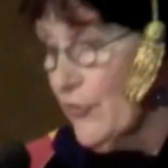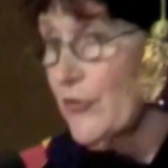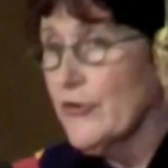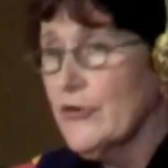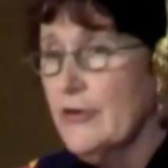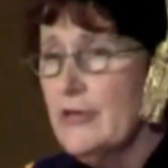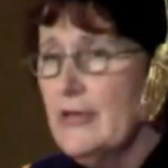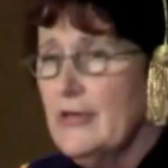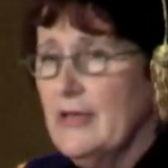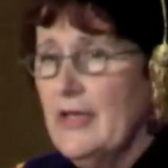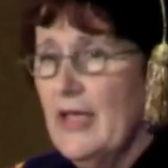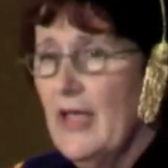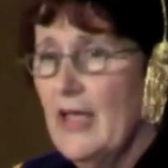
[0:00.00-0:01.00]
her,
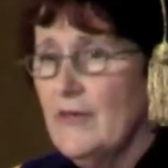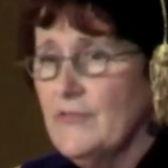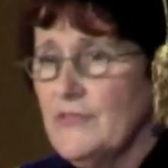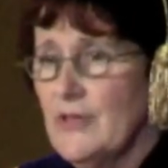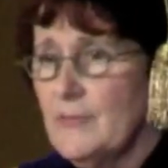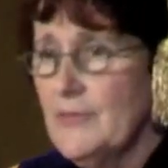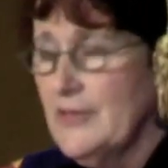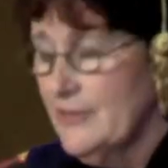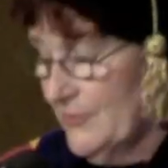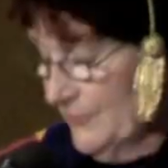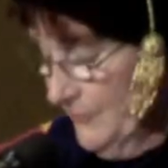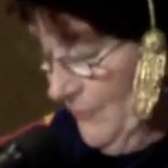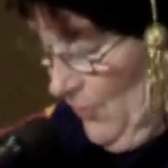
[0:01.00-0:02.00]
have something
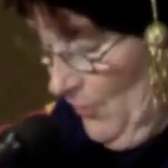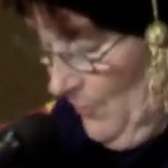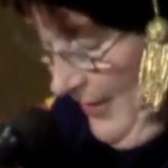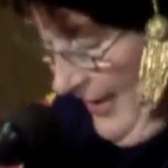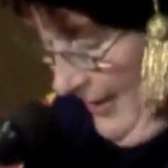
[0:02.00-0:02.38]
to fall